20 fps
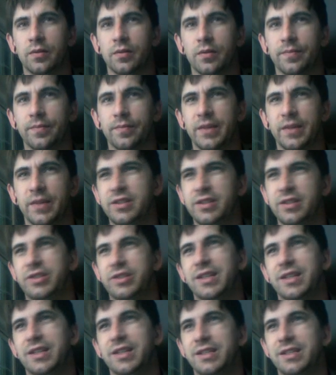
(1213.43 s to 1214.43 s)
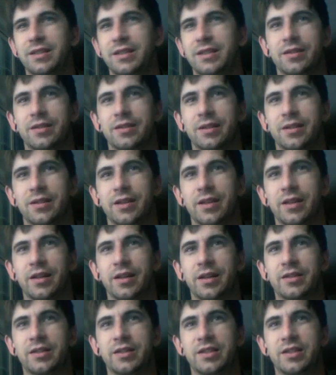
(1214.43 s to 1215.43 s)
it just doesn't,
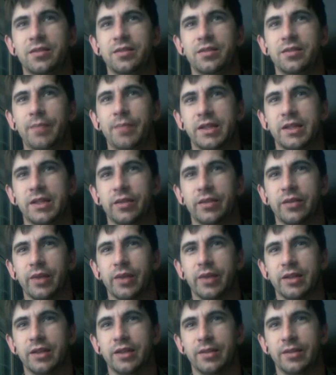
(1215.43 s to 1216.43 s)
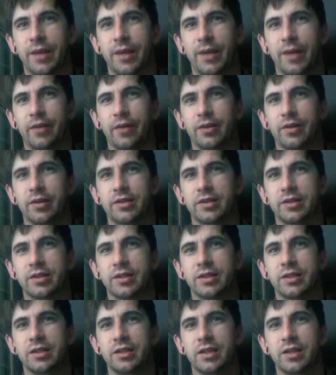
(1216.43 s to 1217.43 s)
it's still messing with it somehow. It
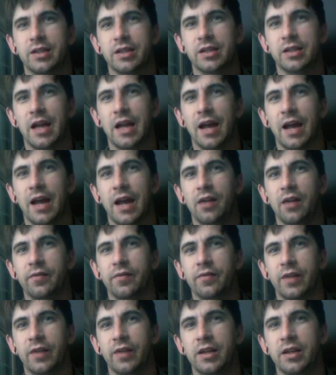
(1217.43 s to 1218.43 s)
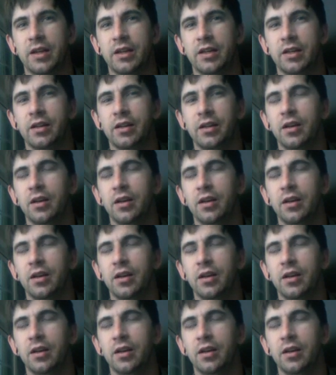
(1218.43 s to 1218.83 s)
doesn't have any